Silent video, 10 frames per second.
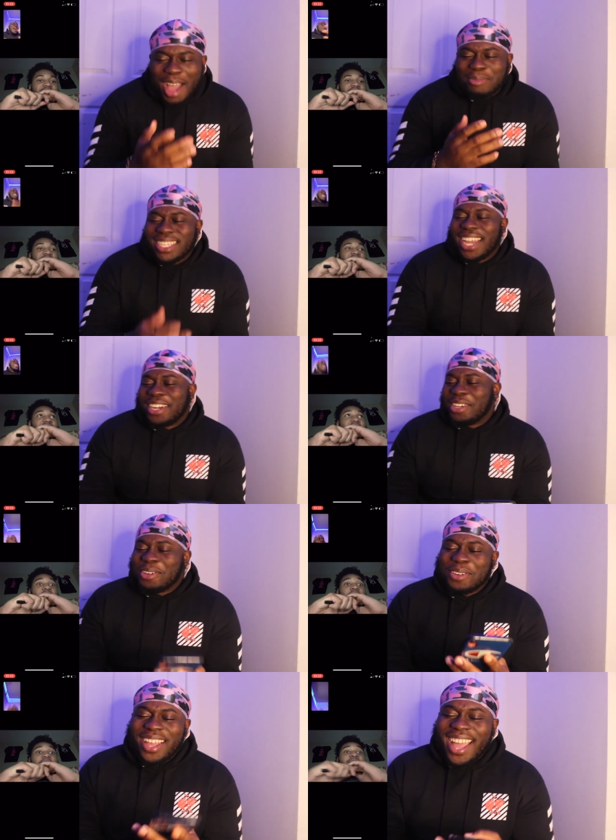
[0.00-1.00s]
I'm tired of
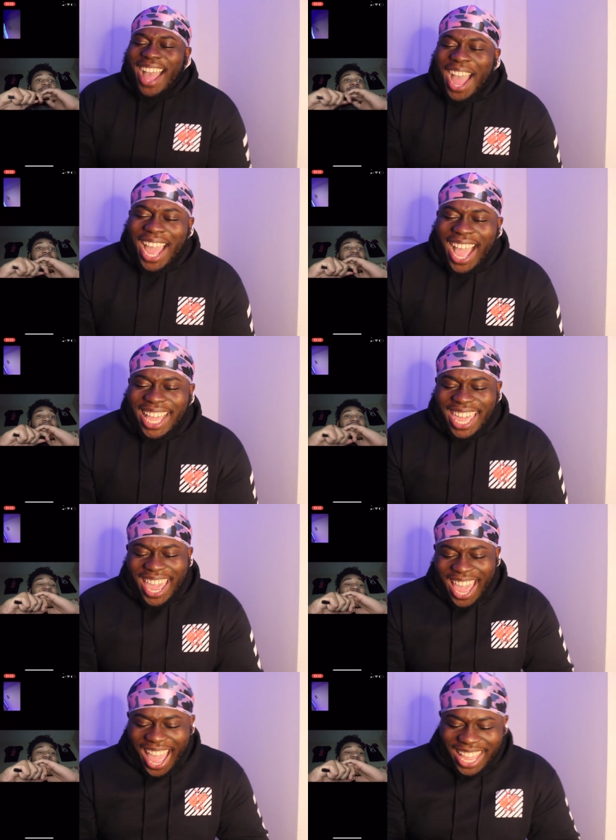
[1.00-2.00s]
you. I, I, I
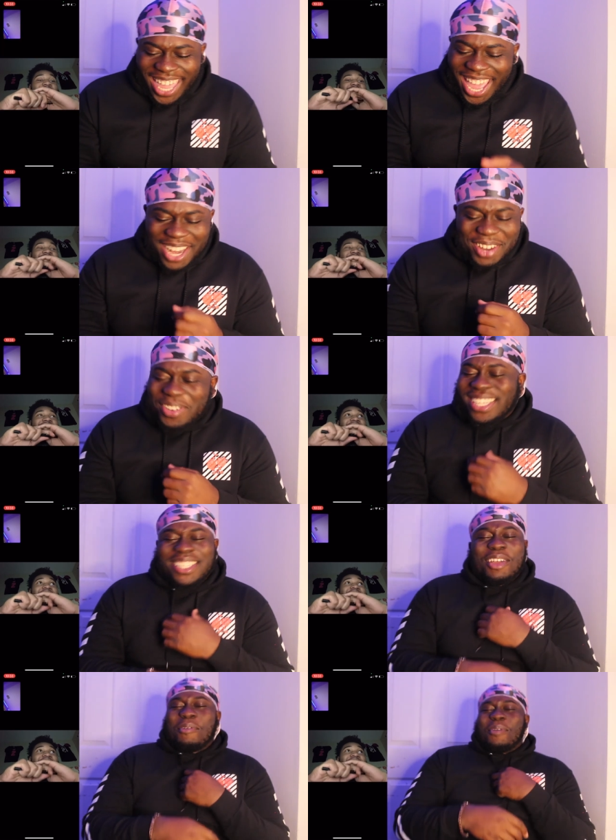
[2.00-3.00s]
can't. I can't do
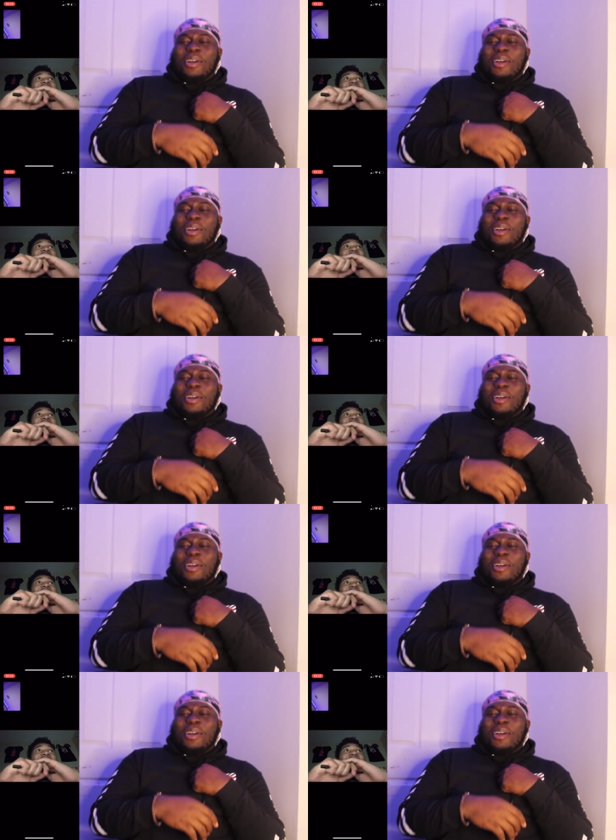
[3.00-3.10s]
this no